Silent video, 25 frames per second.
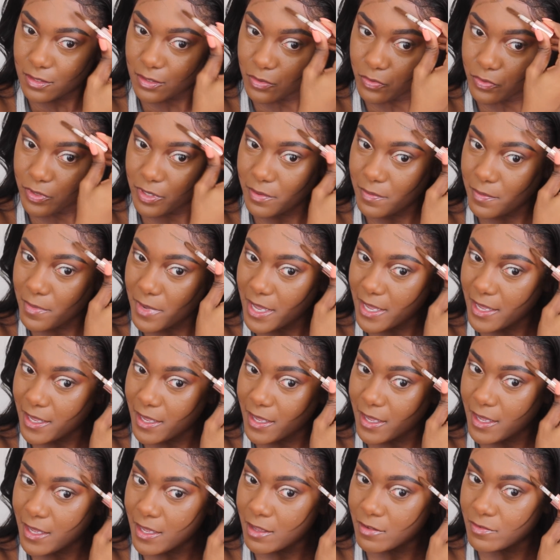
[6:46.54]
We
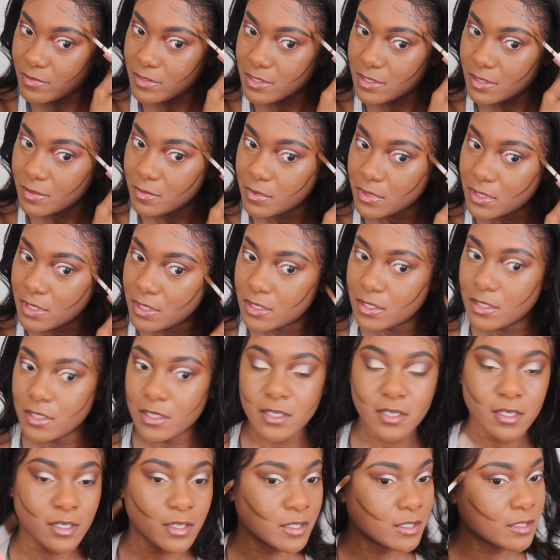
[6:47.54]
might have something
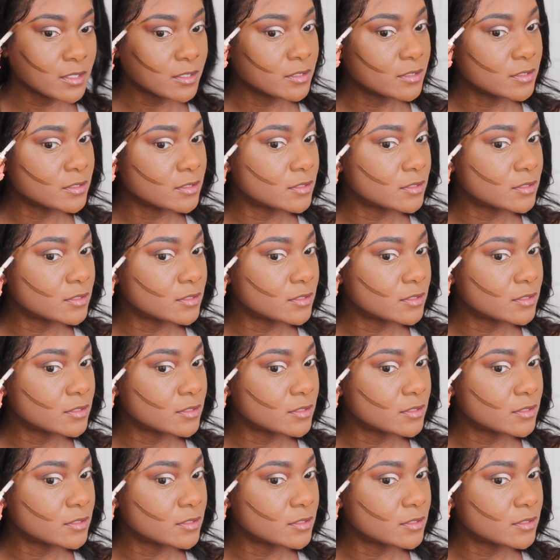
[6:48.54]
here.